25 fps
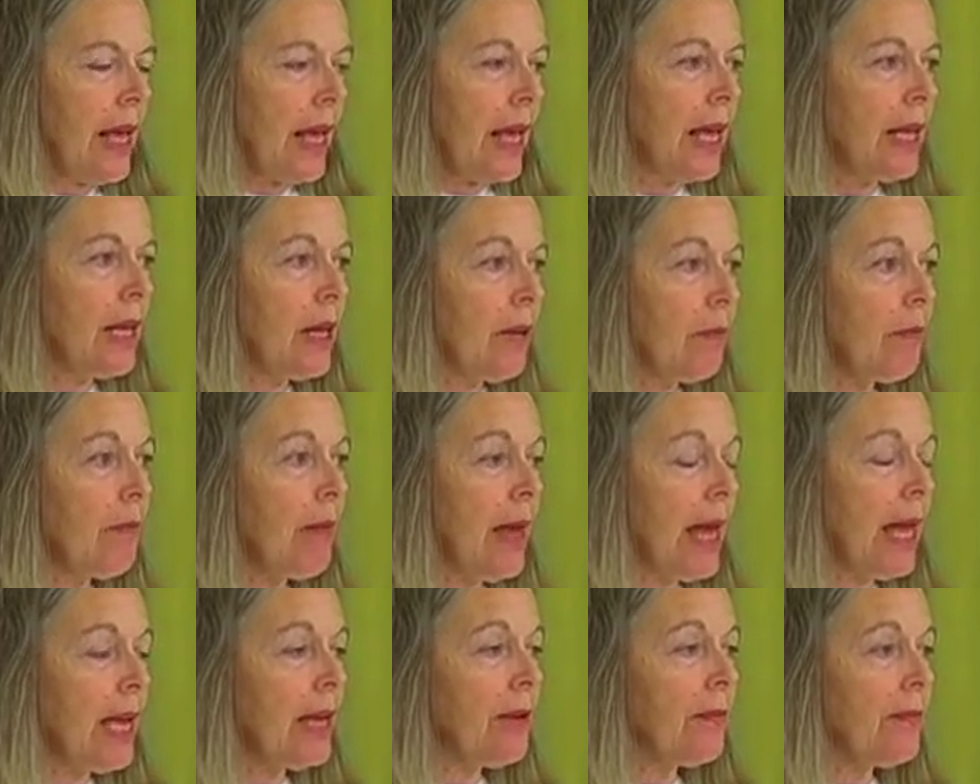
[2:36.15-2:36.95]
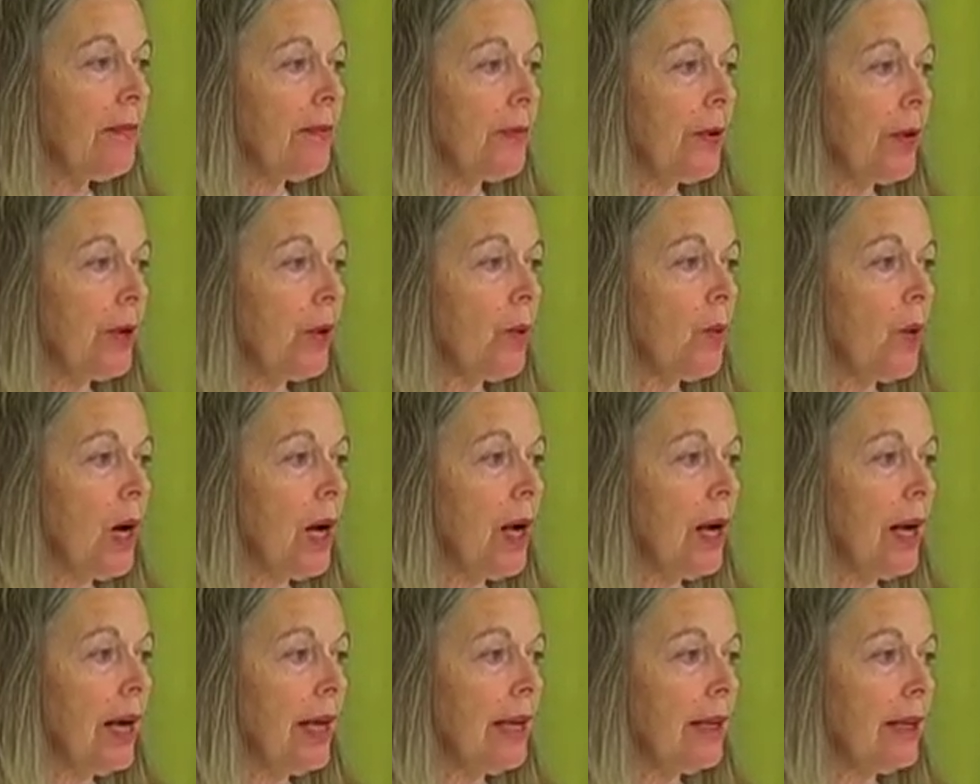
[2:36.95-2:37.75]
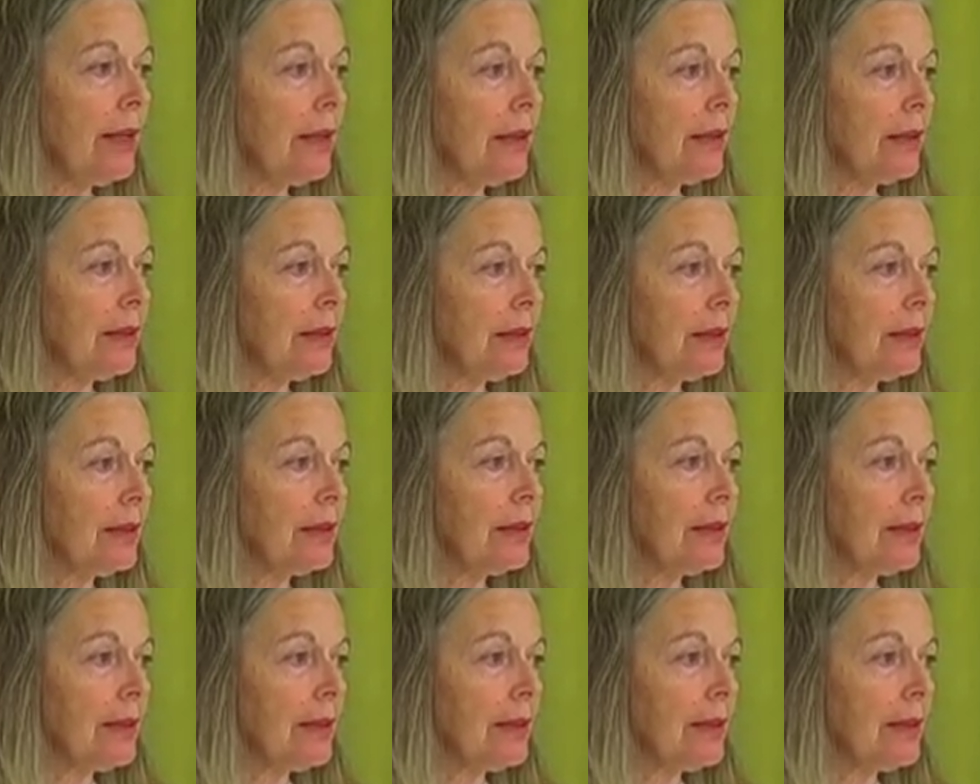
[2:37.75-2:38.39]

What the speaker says: And it may for a while.